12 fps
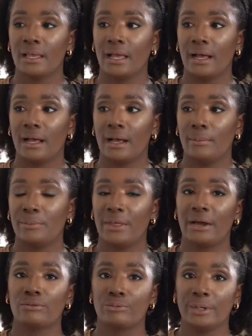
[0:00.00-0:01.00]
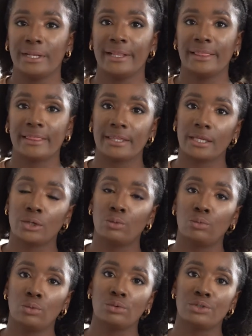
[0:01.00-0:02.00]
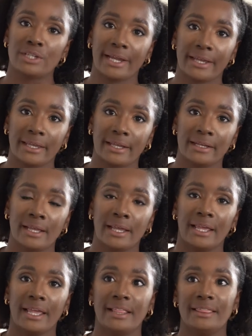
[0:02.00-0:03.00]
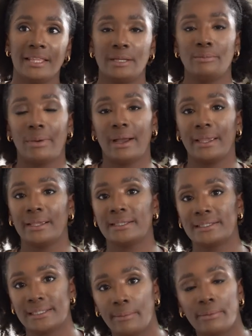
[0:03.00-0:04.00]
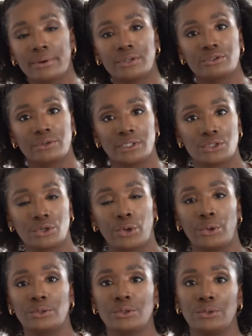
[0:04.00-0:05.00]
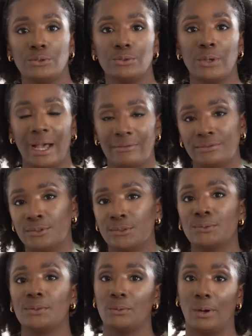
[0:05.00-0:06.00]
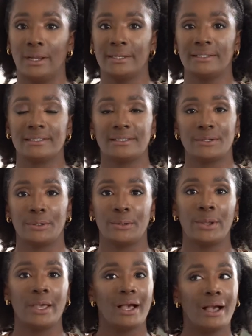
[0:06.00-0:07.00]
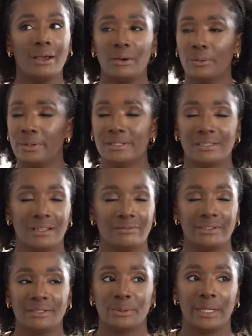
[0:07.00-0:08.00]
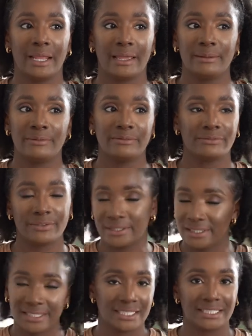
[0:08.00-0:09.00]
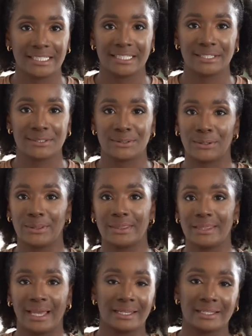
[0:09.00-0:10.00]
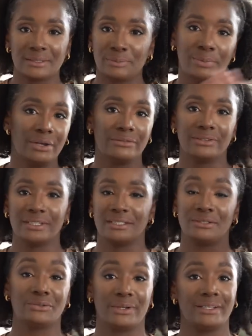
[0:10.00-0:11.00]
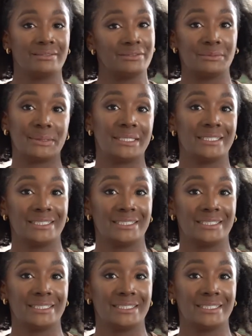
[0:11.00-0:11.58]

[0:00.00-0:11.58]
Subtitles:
that really thick wool jacket and then buying a separate trench coat, so you have two in one. So I always love it when I have versatility, so that is perfectly great for me.